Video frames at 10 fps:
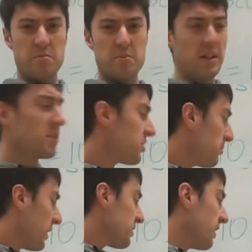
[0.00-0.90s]
That
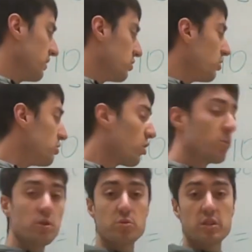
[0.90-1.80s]
doesn't make sense. So you
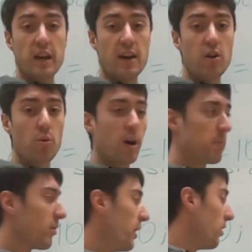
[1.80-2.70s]
don't use the arrow
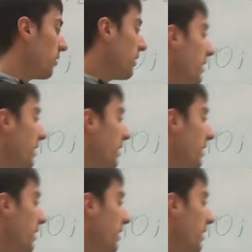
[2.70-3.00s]
operator.